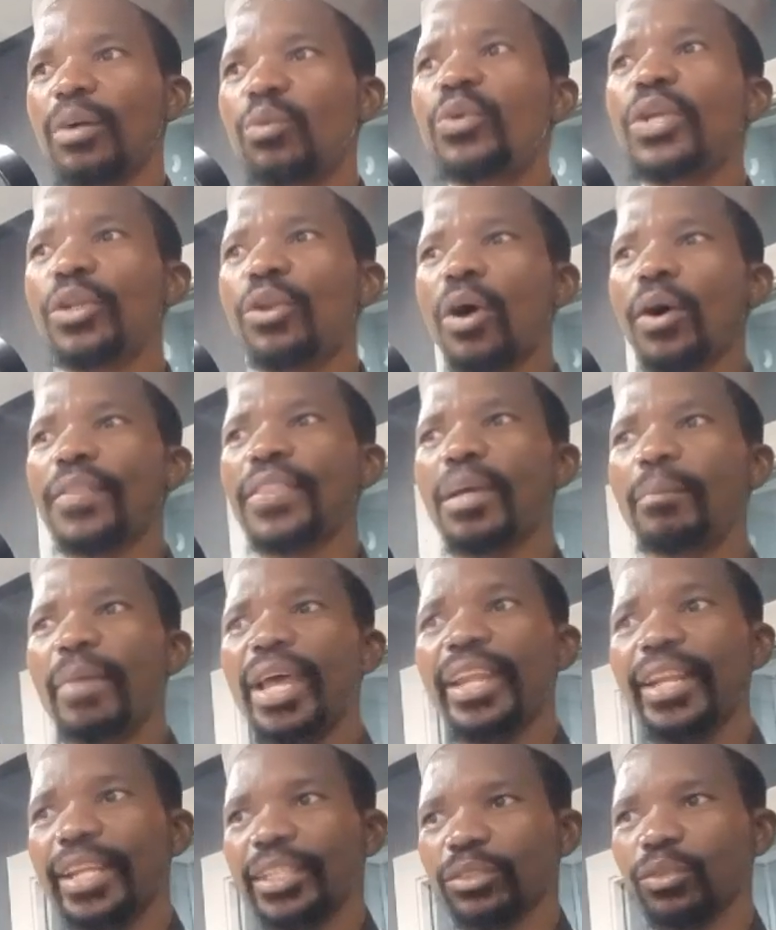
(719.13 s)
We know the
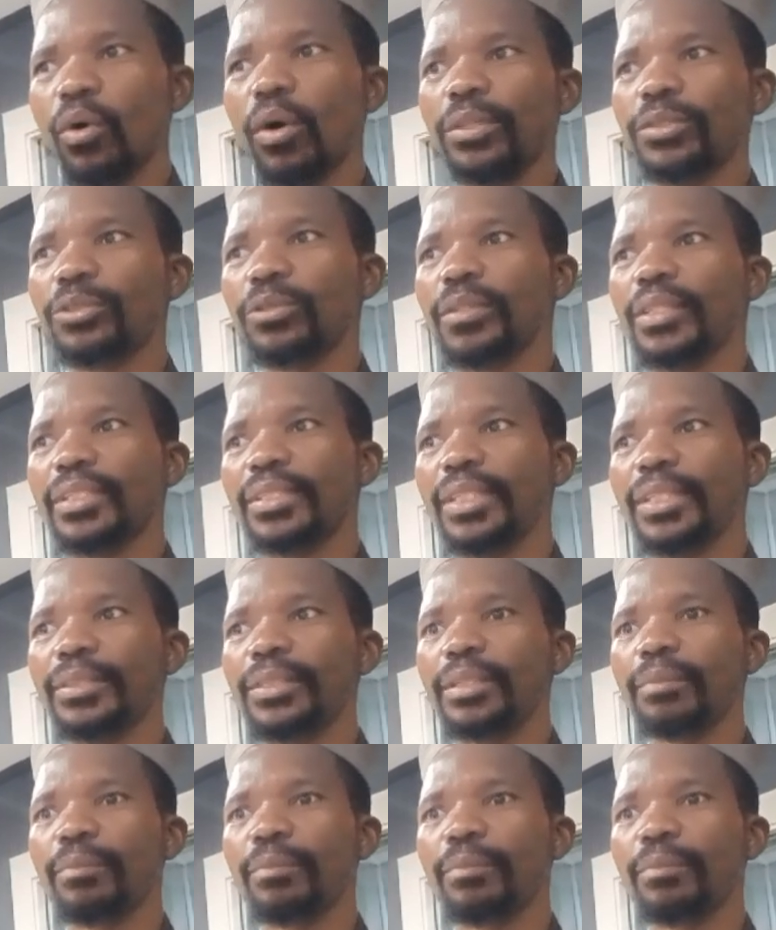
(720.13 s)
man has gone to the city,